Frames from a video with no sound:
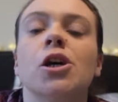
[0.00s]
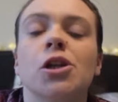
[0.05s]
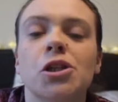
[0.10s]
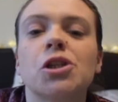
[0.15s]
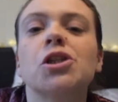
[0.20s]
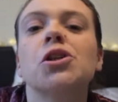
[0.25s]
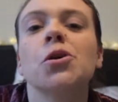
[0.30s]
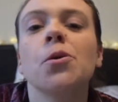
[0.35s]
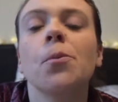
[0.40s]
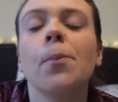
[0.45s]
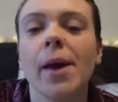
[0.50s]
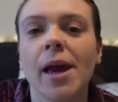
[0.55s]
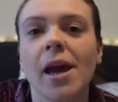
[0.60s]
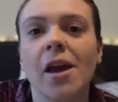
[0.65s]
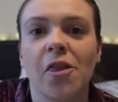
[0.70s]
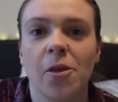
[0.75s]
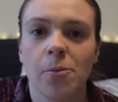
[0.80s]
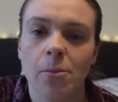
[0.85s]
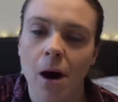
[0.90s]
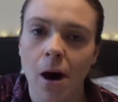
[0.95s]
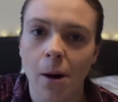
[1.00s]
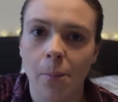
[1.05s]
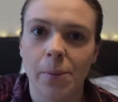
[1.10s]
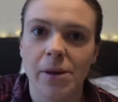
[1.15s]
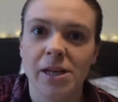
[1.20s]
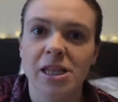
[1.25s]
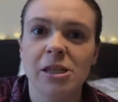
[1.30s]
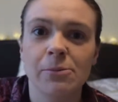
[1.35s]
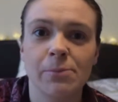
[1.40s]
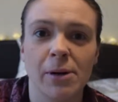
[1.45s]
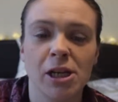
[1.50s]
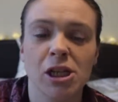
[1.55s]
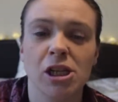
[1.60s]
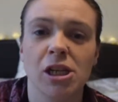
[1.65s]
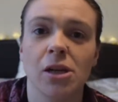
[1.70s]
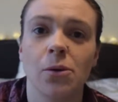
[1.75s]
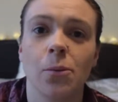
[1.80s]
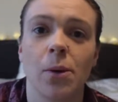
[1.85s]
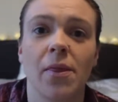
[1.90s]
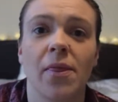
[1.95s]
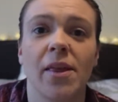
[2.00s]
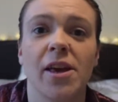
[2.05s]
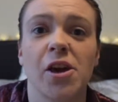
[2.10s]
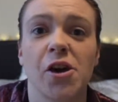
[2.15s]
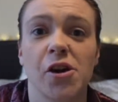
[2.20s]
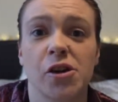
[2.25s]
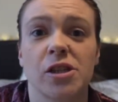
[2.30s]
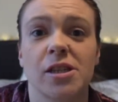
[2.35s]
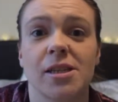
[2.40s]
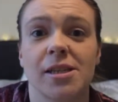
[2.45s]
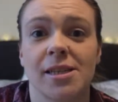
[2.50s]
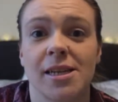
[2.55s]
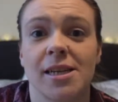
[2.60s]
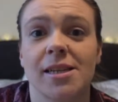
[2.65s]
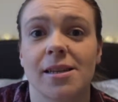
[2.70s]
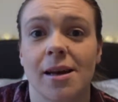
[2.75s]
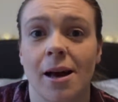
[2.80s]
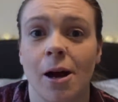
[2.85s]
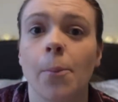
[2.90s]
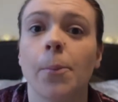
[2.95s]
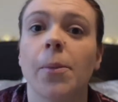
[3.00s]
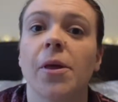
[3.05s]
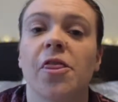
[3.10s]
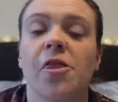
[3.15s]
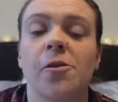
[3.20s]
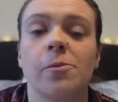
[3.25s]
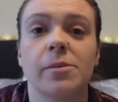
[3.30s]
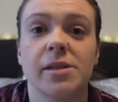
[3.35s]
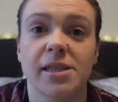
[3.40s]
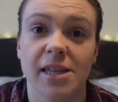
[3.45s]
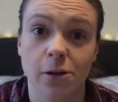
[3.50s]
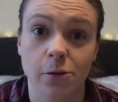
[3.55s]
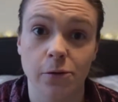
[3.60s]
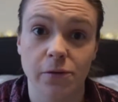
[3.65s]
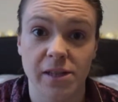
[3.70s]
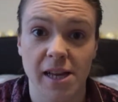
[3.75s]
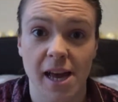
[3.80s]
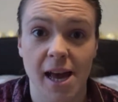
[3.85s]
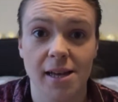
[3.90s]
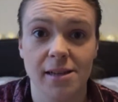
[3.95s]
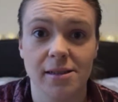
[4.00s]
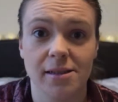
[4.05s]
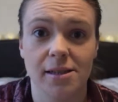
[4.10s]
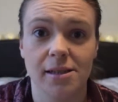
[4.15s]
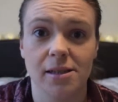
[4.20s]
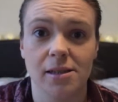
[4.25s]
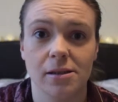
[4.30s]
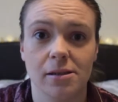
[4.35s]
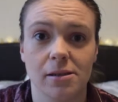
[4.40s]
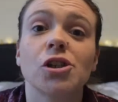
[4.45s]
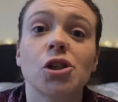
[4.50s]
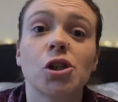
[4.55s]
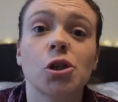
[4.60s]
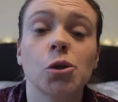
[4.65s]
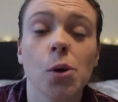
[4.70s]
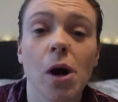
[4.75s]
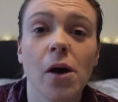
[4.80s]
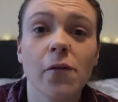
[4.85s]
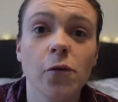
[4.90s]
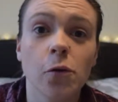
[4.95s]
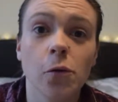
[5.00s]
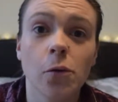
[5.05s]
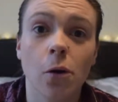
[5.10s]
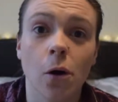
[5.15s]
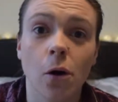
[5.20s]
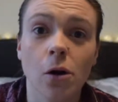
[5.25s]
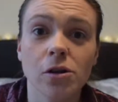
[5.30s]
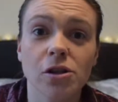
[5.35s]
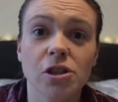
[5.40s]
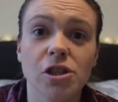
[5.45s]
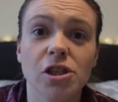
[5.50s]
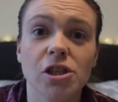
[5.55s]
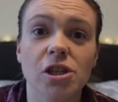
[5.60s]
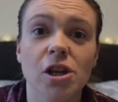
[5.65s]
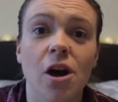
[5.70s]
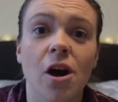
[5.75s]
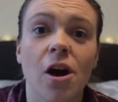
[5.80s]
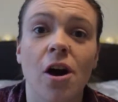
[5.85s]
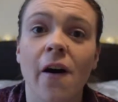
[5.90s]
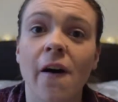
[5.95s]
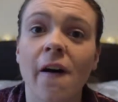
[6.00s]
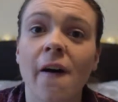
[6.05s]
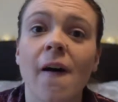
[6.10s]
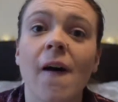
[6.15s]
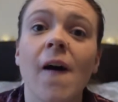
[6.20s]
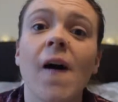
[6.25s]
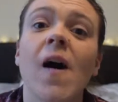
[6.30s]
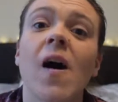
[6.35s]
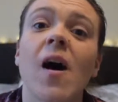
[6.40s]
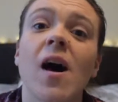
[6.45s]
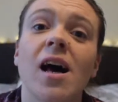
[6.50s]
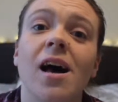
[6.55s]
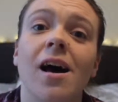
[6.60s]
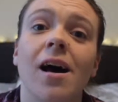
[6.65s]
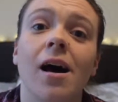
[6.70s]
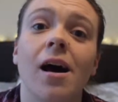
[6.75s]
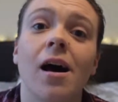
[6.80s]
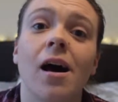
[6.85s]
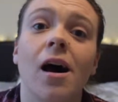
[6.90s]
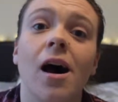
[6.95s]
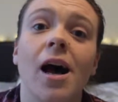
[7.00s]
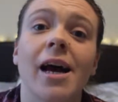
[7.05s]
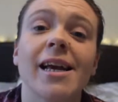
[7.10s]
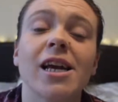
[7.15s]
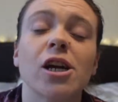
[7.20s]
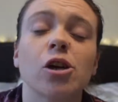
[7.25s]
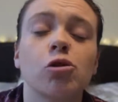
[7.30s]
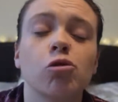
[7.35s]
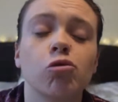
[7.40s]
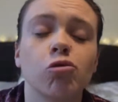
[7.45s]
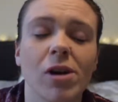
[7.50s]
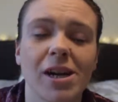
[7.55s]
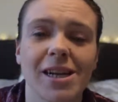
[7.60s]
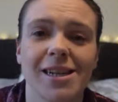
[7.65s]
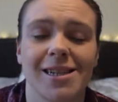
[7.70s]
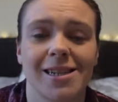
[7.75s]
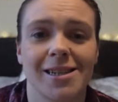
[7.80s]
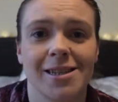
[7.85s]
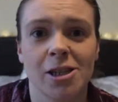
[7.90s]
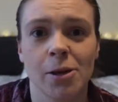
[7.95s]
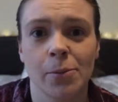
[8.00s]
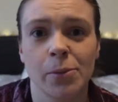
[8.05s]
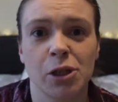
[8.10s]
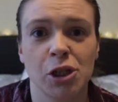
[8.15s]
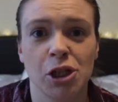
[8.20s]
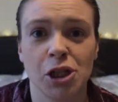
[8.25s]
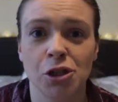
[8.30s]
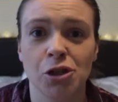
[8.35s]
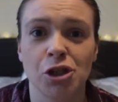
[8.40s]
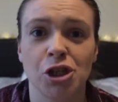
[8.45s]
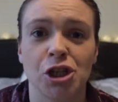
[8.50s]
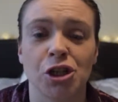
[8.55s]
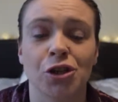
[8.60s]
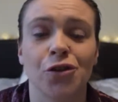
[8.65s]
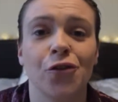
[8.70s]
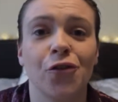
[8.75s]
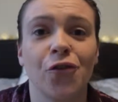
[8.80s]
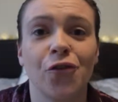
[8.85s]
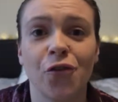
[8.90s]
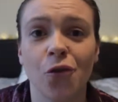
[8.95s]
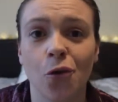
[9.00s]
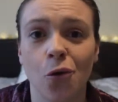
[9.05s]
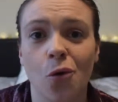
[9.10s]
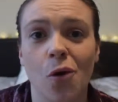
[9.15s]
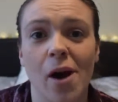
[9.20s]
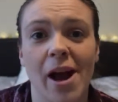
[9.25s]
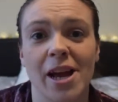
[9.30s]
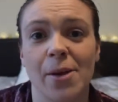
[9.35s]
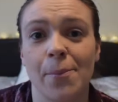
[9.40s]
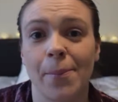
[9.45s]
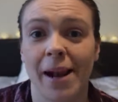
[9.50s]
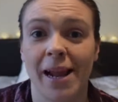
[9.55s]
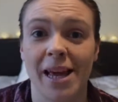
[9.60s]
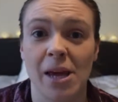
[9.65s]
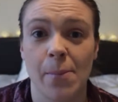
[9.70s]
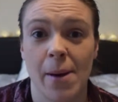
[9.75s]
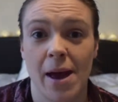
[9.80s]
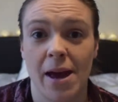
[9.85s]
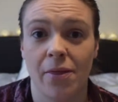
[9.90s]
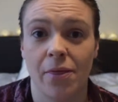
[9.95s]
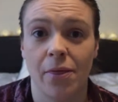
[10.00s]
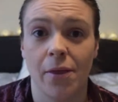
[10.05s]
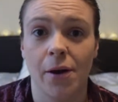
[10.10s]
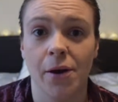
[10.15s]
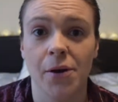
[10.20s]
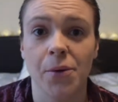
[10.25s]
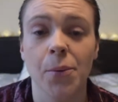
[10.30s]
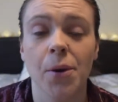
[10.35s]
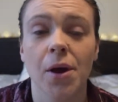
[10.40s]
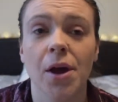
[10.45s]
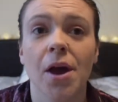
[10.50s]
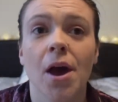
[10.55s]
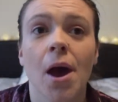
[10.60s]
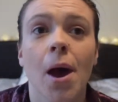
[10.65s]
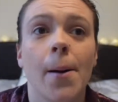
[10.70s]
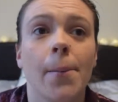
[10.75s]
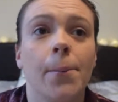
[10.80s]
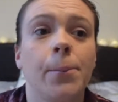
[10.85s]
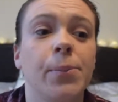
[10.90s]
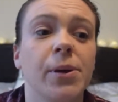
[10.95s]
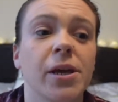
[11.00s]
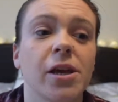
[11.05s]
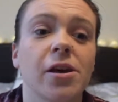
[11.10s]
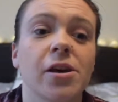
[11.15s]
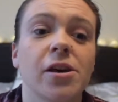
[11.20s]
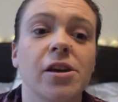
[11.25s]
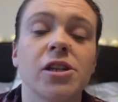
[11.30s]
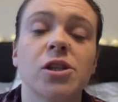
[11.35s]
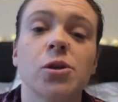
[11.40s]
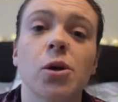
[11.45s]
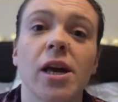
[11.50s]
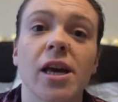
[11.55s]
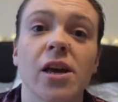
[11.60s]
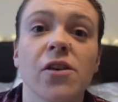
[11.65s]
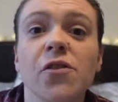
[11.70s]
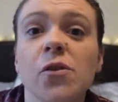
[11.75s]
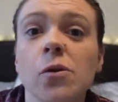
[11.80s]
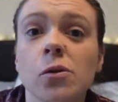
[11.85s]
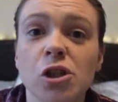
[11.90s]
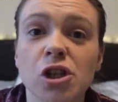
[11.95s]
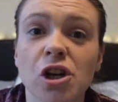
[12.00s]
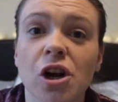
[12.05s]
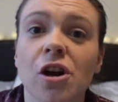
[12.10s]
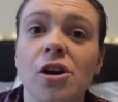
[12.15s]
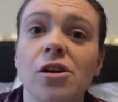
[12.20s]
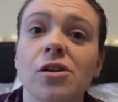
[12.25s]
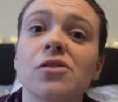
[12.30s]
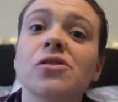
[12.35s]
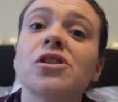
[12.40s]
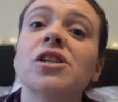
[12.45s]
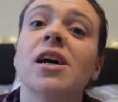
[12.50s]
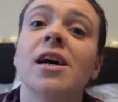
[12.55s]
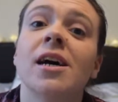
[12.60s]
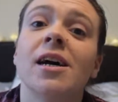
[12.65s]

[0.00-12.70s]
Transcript: to pick them up, especially when they couldn't sit up themselves yet. Travel cots are a great substitution for a playpen though, because if your child